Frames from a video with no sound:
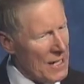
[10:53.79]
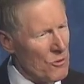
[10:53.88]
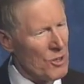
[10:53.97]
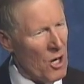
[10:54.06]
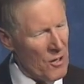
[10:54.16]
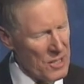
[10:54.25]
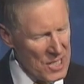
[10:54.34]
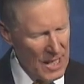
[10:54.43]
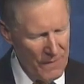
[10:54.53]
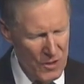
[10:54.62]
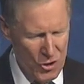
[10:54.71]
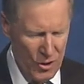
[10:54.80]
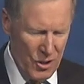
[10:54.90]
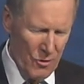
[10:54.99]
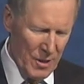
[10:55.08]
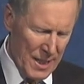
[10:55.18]
doing all the stuff you
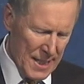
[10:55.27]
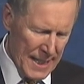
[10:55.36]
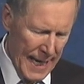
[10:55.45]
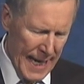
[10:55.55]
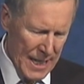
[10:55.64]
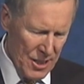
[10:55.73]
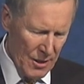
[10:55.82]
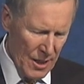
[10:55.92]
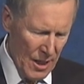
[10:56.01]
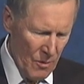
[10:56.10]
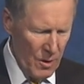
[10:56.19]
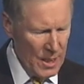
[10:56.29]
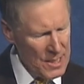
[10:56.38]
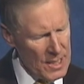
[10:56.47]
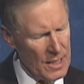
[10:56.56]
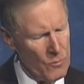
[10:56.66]
should do at this age. And where do you
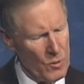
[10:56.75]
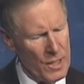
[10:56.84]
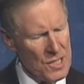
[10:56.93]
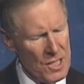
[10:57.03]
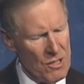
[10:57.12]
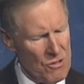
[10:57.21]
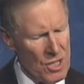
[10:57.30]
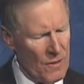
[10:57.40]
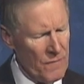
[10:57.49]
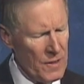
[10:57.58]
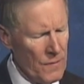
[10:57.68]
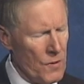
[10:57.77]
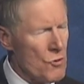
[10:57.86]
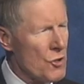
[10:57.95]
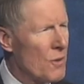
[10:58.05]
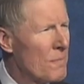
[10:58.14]
see where do you see yourself in the
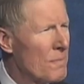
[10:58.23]
future?